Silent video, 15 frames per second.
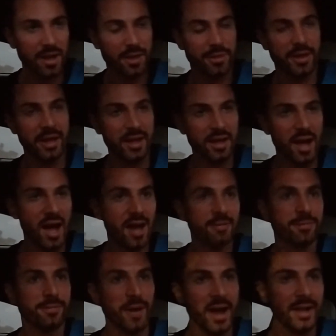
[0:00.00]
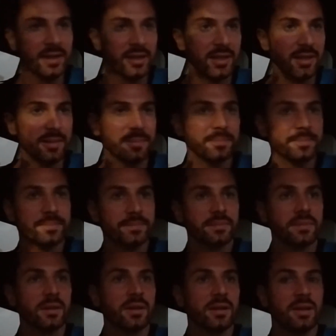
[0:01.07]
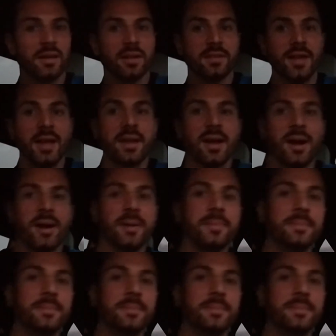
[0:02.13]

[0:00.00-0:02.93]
Thank God, finally. Take care.